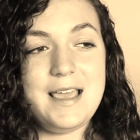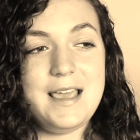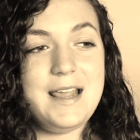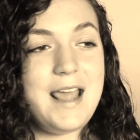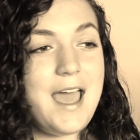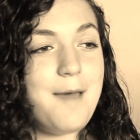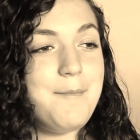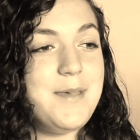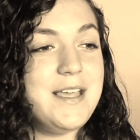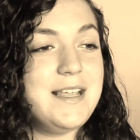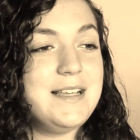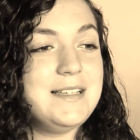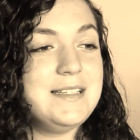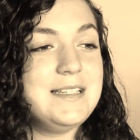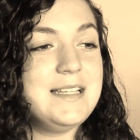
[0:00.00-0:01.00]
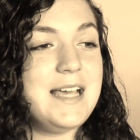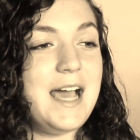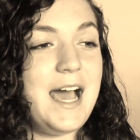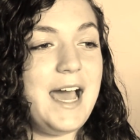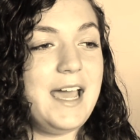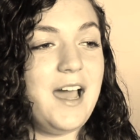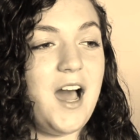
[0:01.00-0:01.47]
it happened.
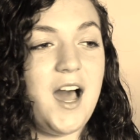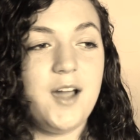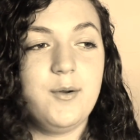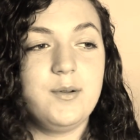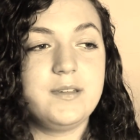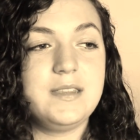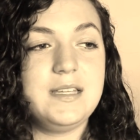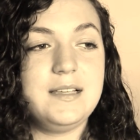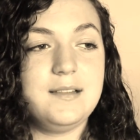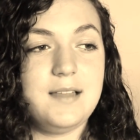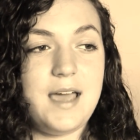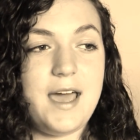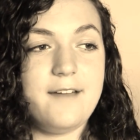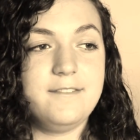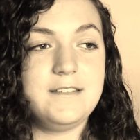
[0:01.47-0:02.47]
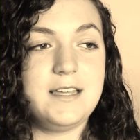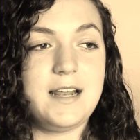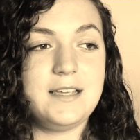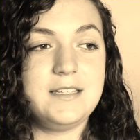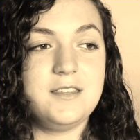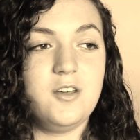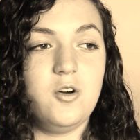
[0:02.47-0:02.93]
I awkwardly laughed and
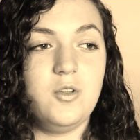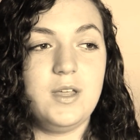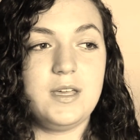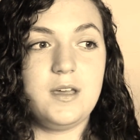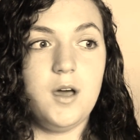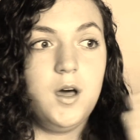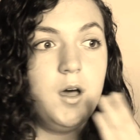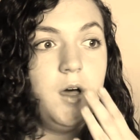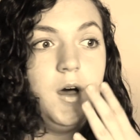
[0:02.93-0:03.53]
I did the whole like,